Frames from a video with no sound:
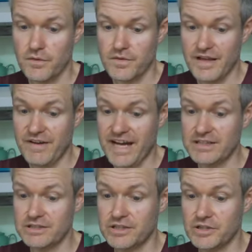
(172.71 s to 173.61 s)
They've
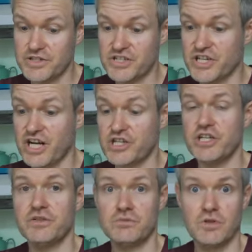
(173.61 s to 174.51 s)
had a little
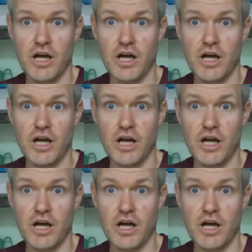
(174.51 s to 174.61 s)
discussion